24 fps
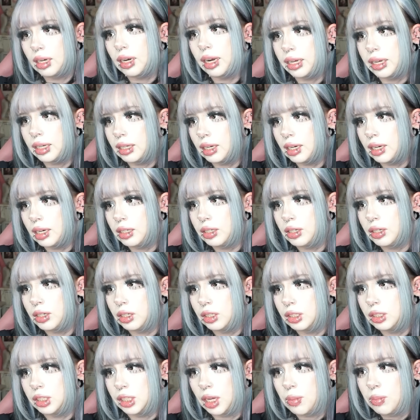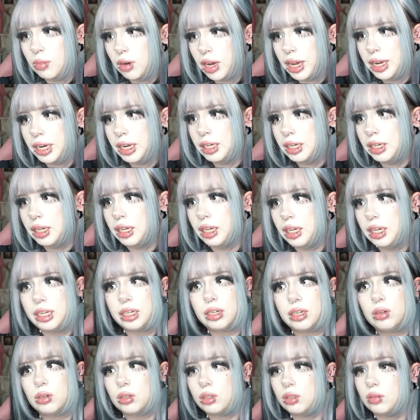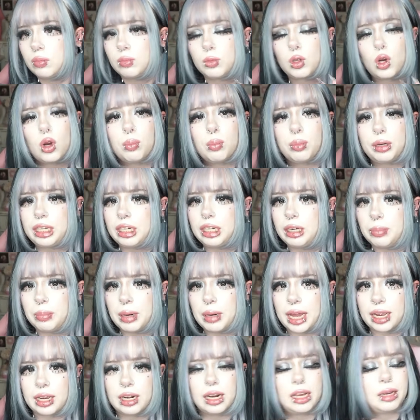Like under some lighting it looked completely black,